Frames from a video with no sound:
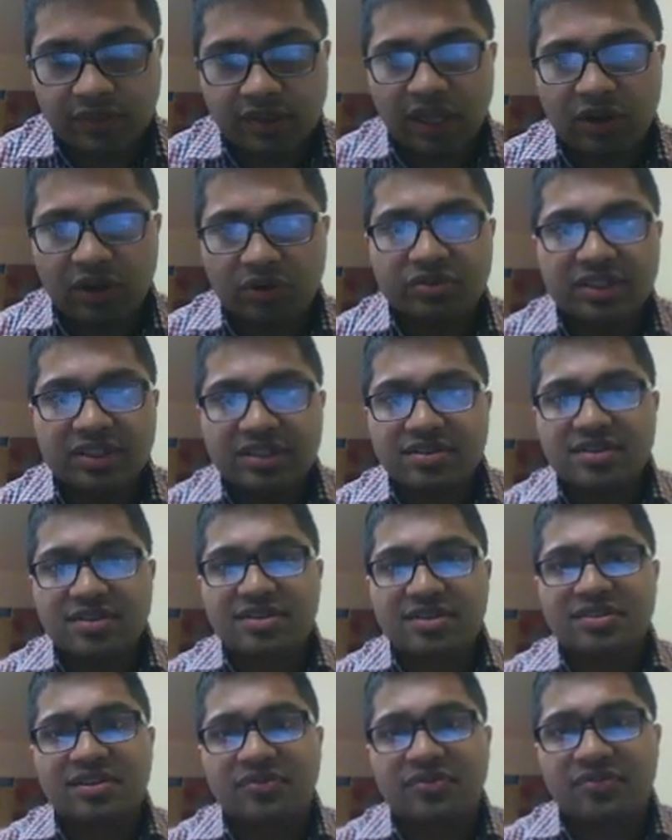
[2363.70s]
Now
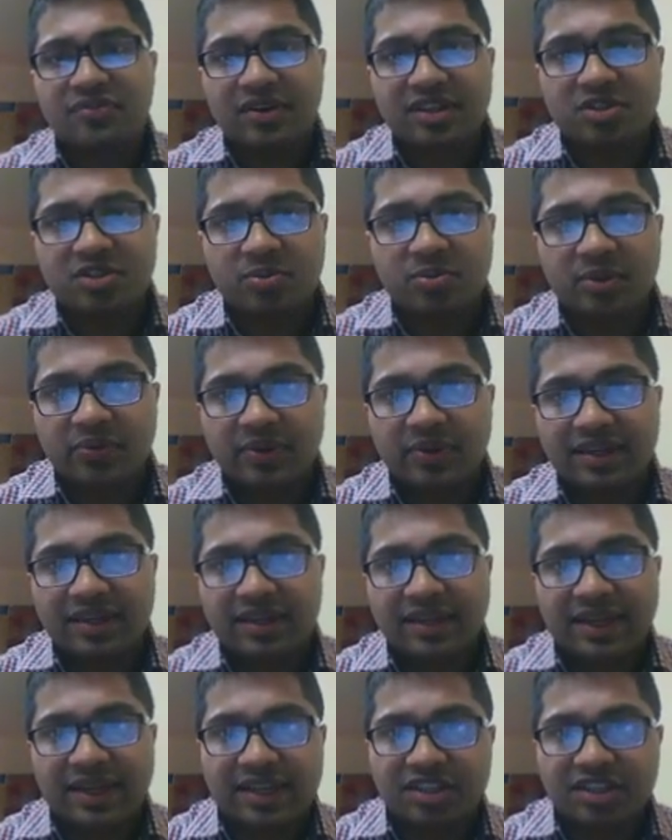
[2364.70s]
this is difference
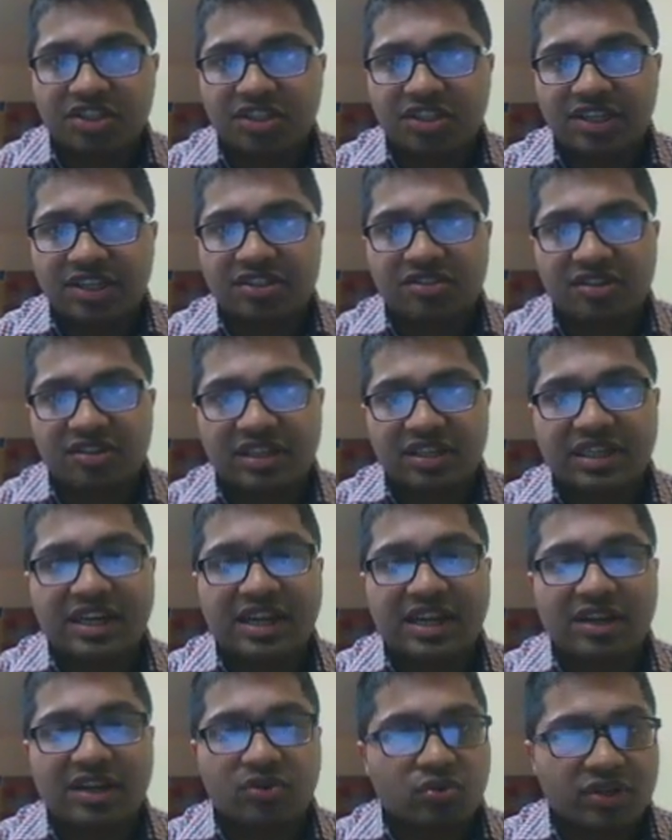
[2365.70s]
between exchange
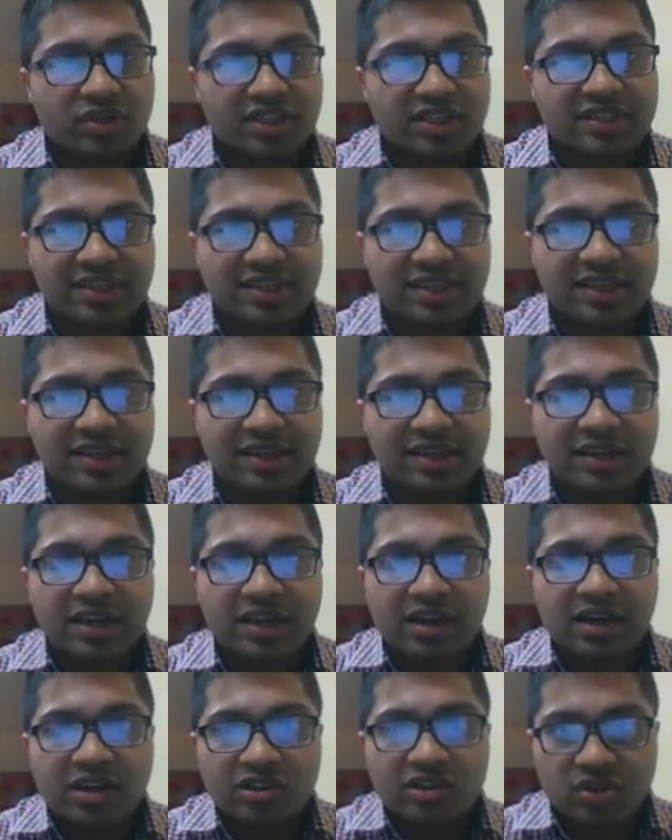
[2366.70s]
traded and OTC.
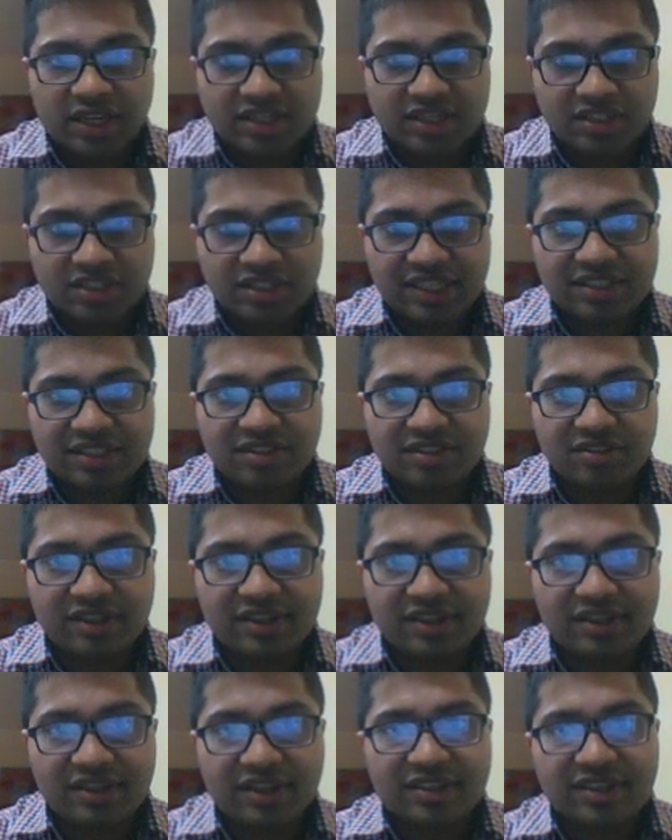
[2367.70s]
So exchange
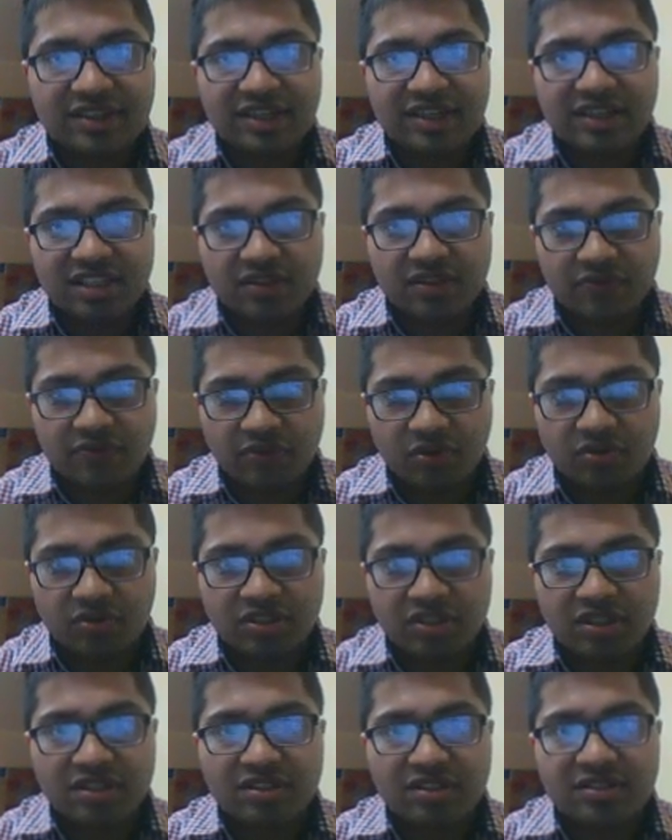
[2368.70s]
traded, that is
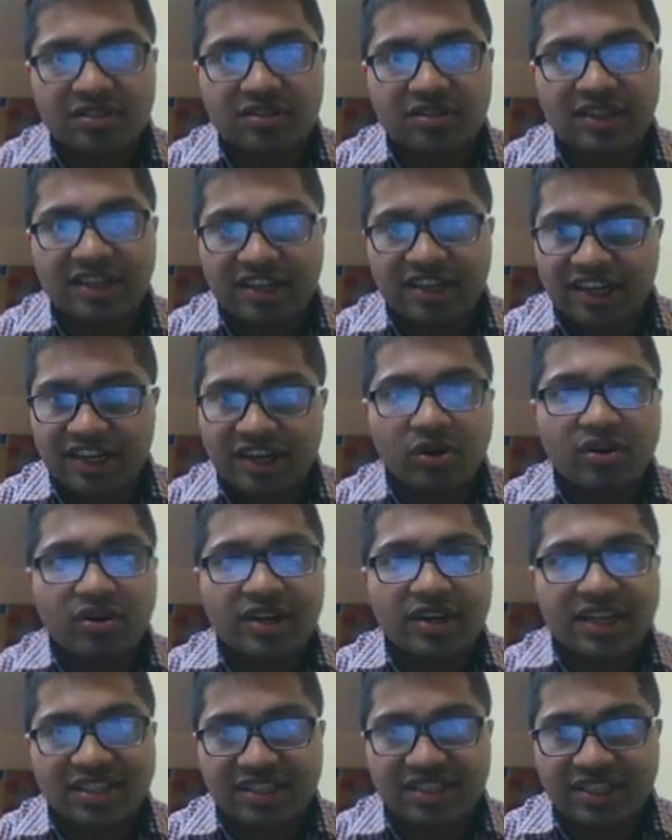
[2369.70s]
futures, they trade
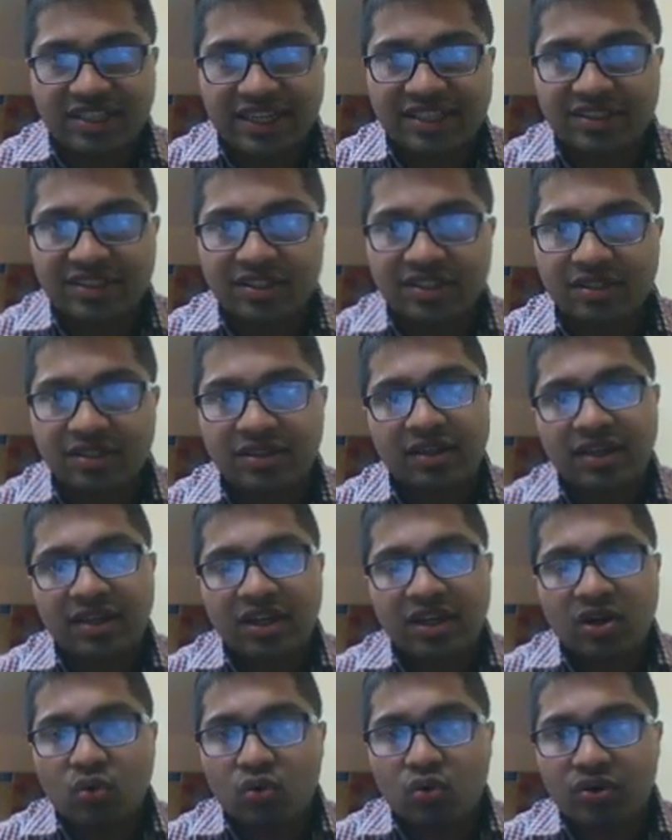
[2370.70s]
on exchange.
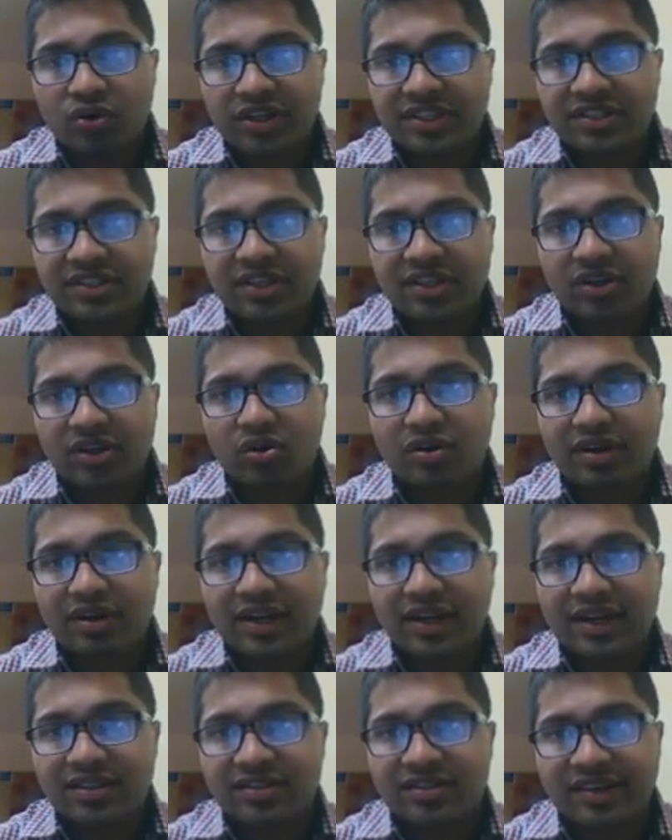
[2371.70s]
OTC
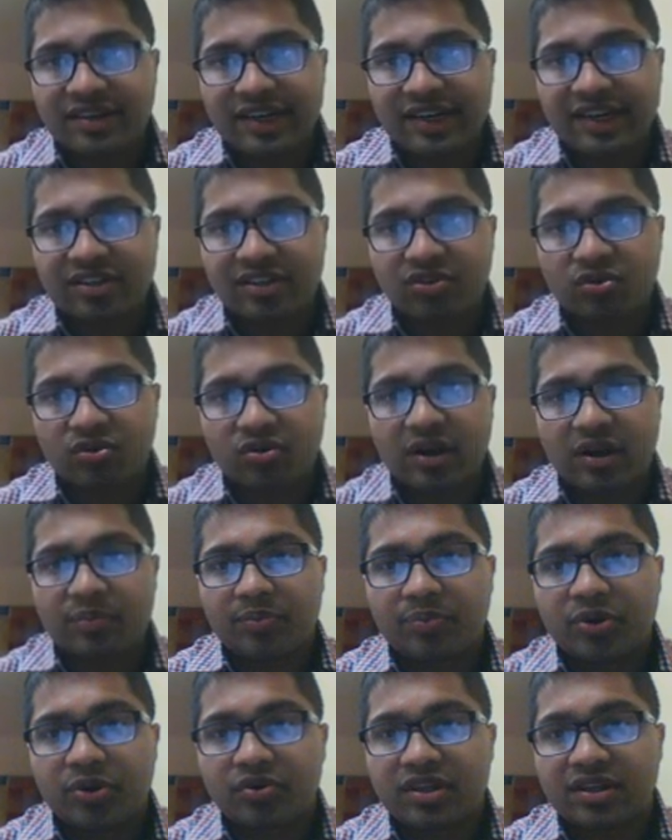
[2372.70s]
contracts trade through
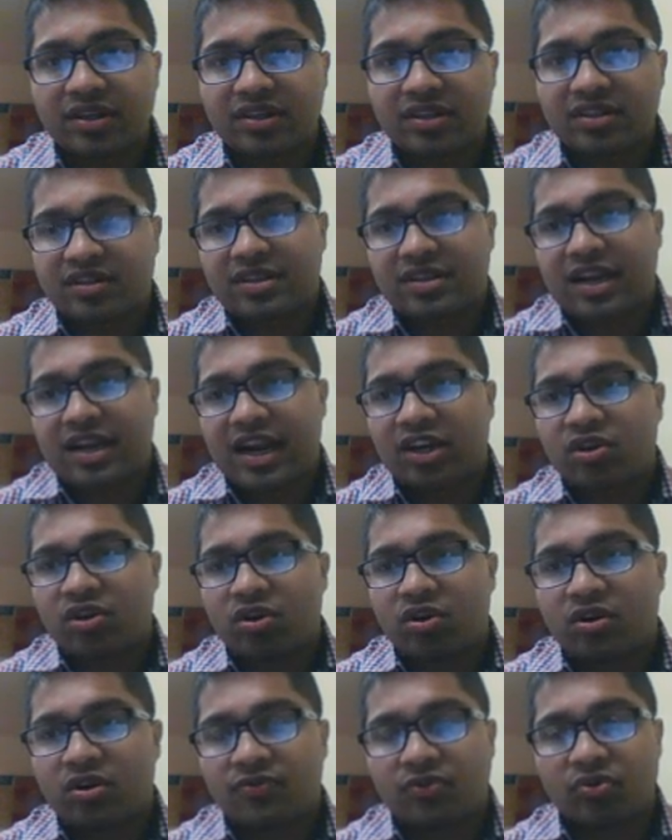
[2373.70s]
computers
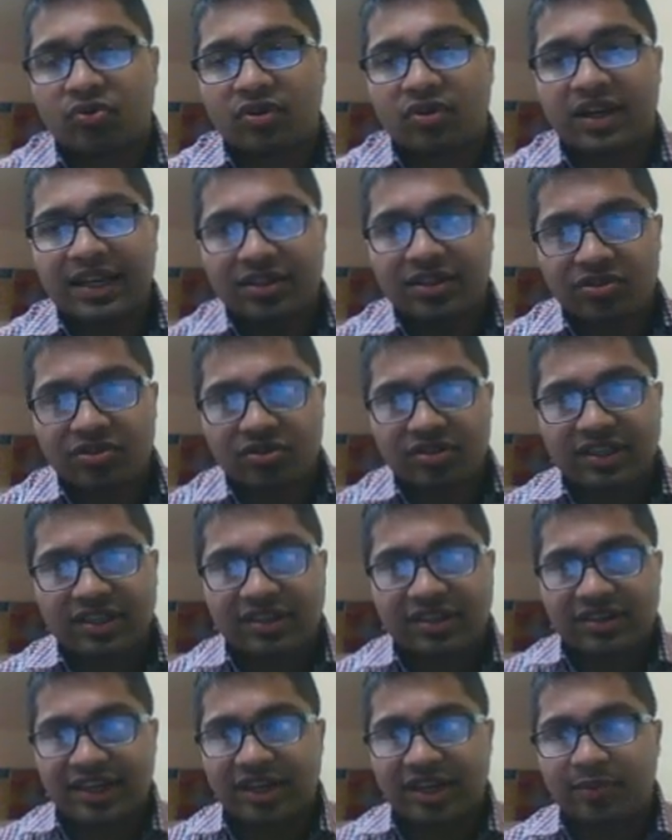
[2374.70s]
and or phone lines, so
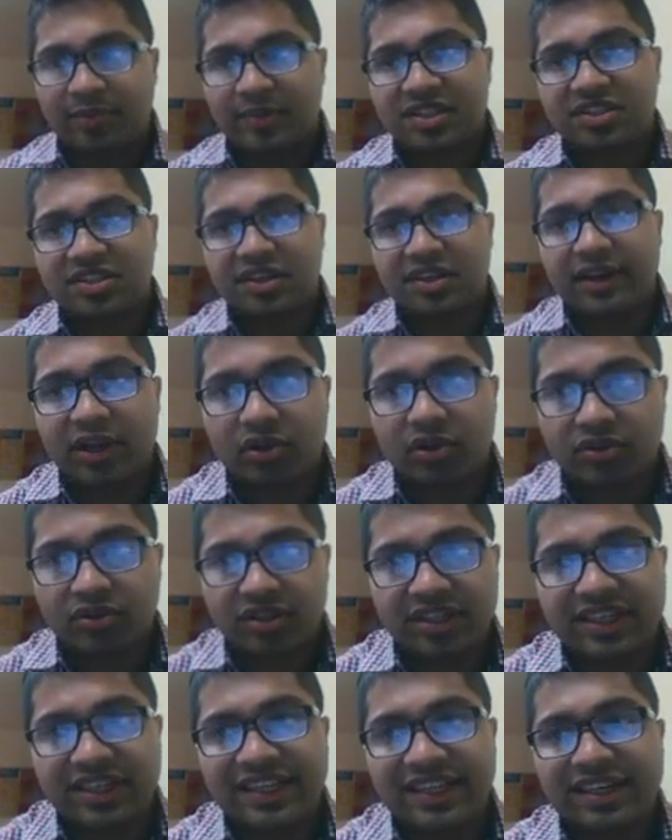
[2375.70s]
they trade majorly on
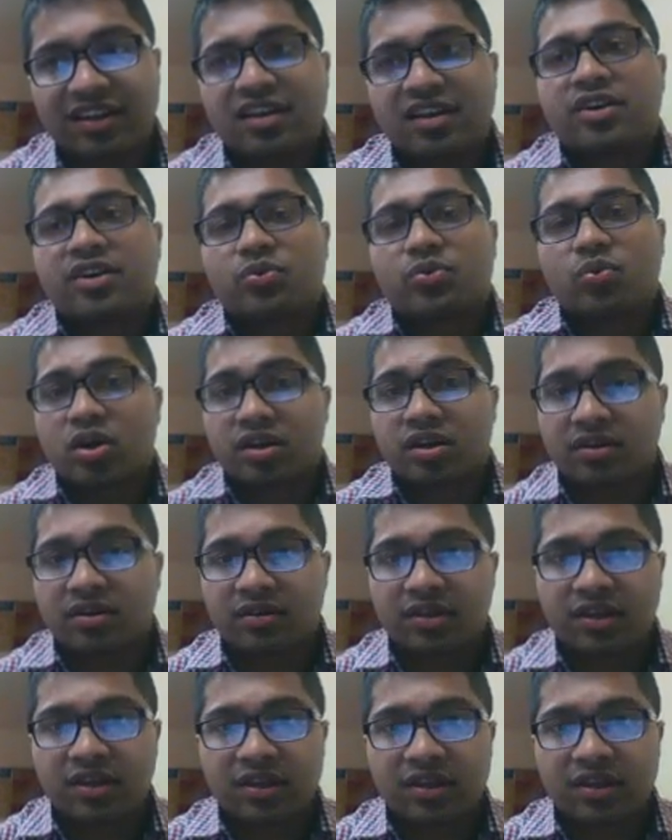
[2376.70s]
the dealer network.